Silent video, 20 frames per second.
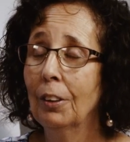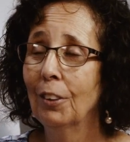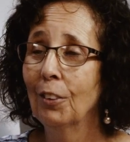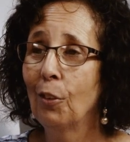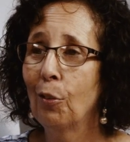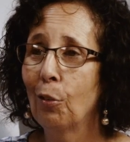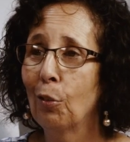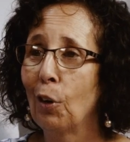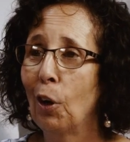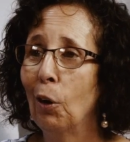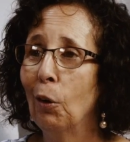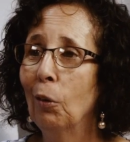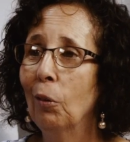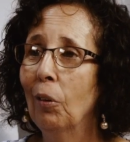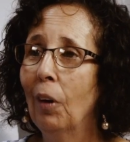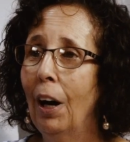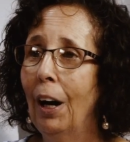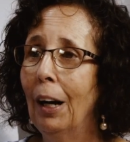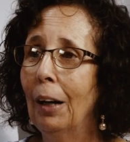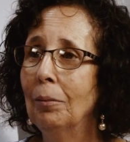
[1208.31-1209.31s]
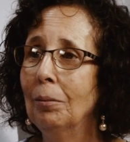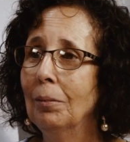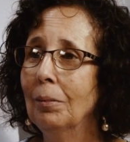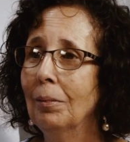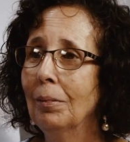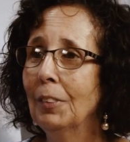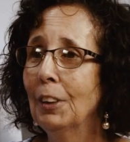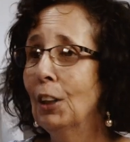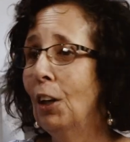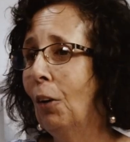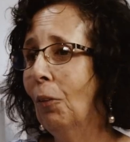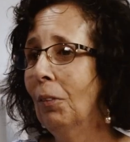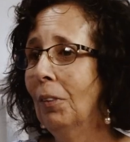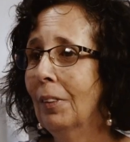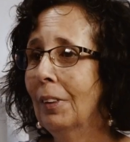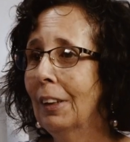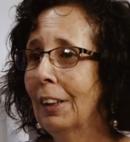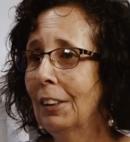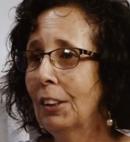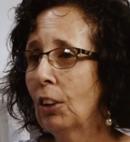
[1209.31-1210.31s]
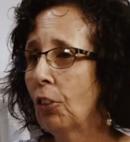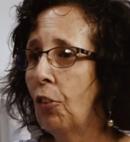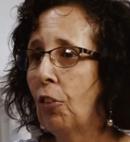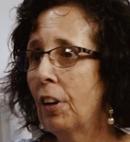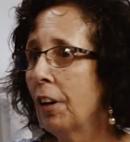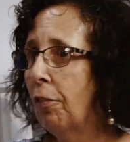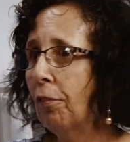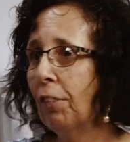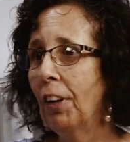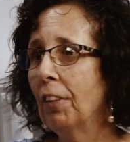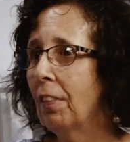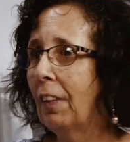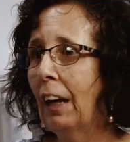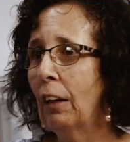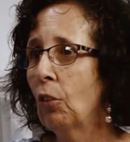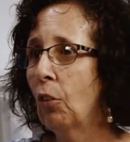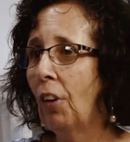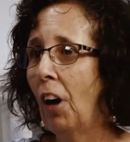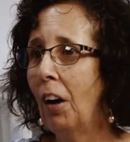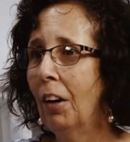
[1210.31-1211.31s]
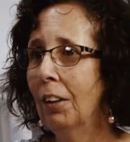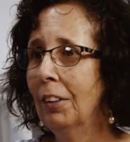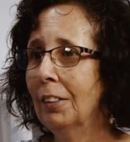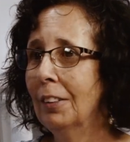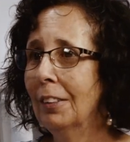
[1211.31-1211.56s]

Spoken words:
So, you know, just different, that's all.